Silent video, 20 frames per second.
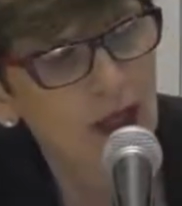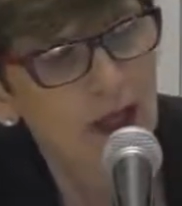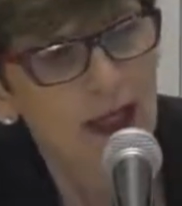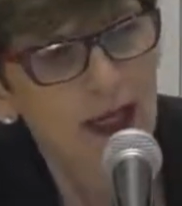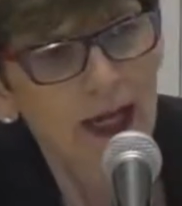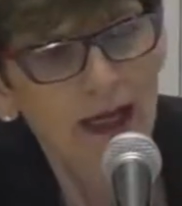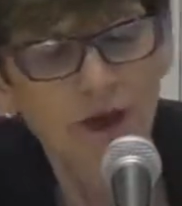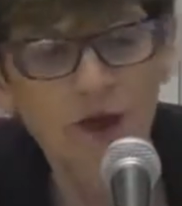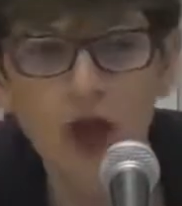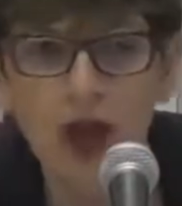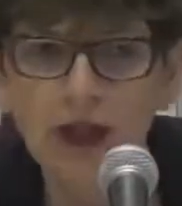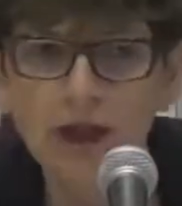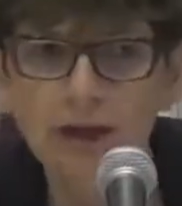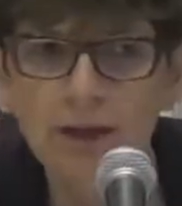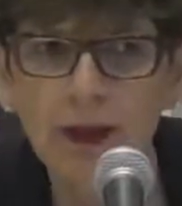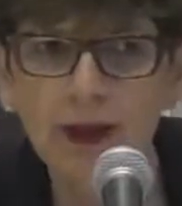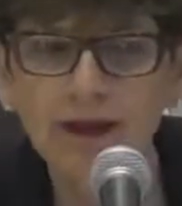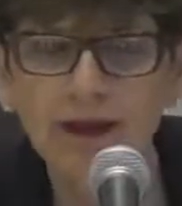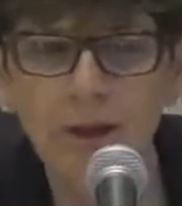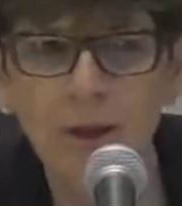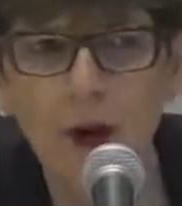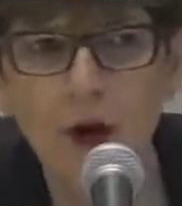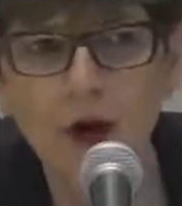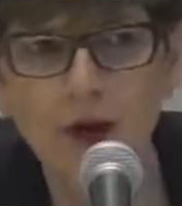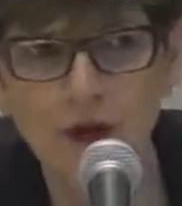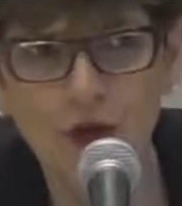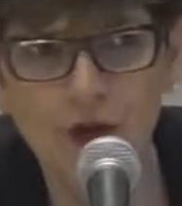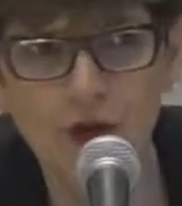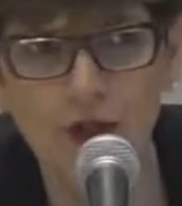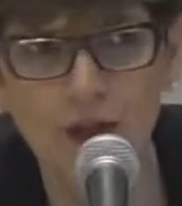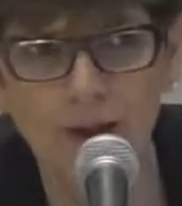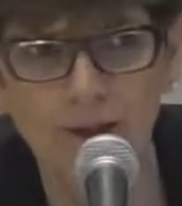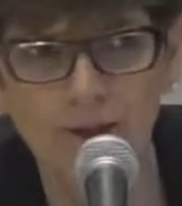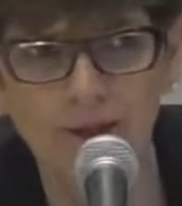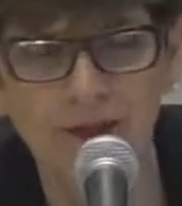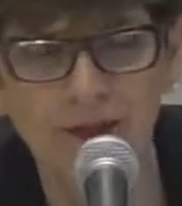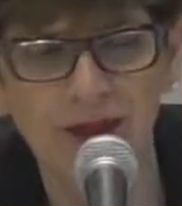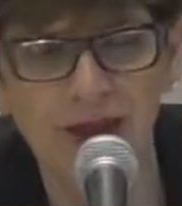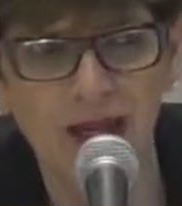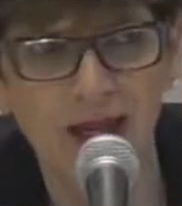talked about the partnership
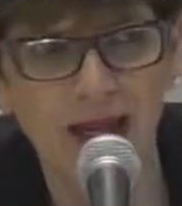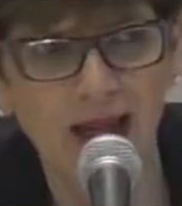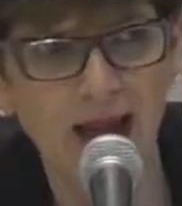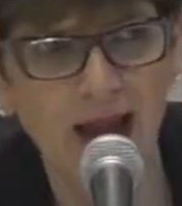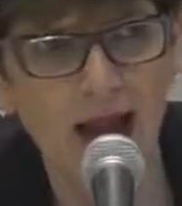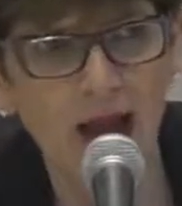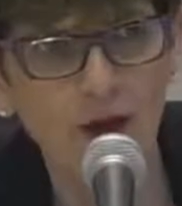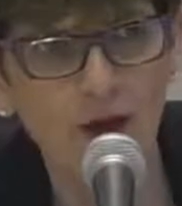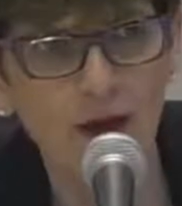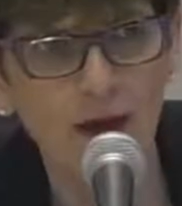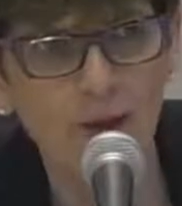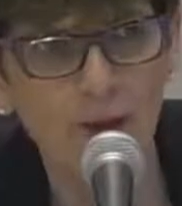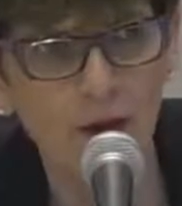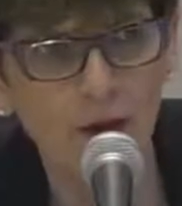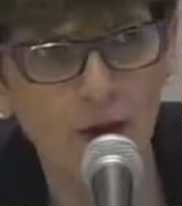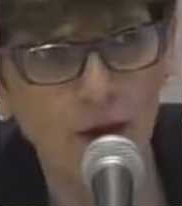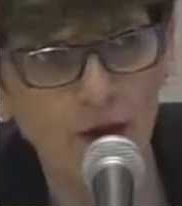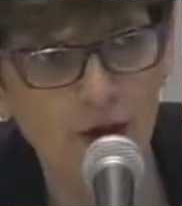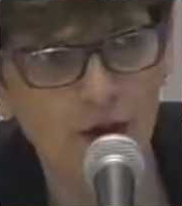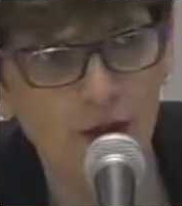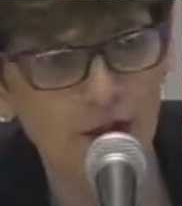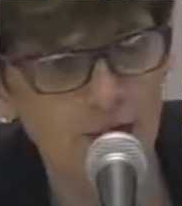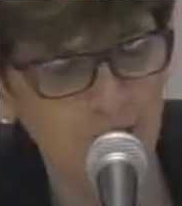and how that partnership